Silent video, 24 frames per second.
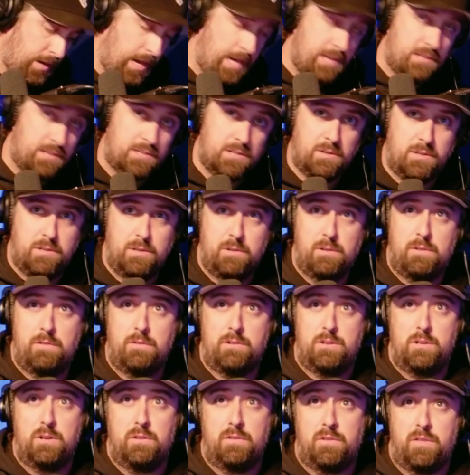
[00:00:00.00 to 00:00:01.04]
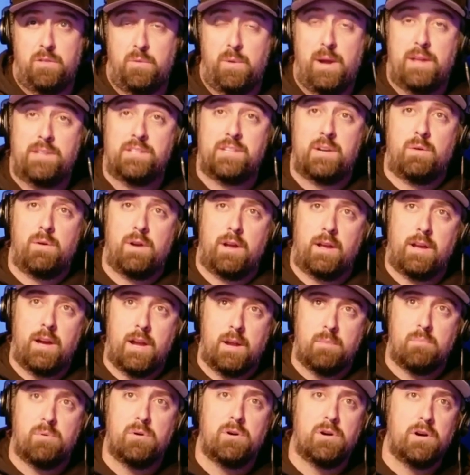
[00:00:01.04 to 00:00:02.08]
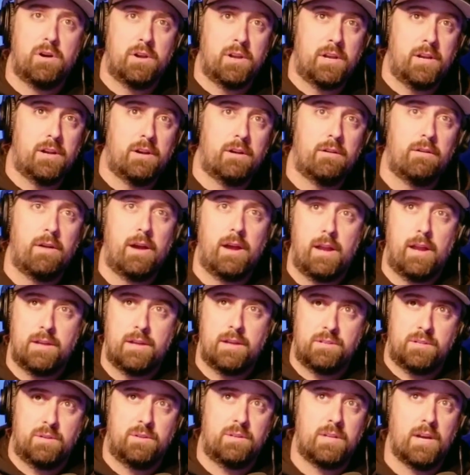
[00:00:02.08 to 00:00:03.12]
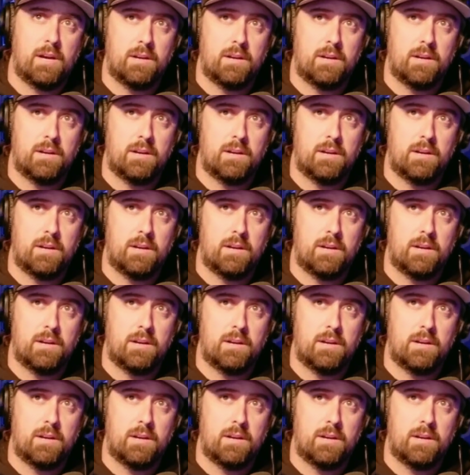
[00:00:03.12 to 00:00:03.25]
so two threads I want to kind of pull on here, right? As you tell us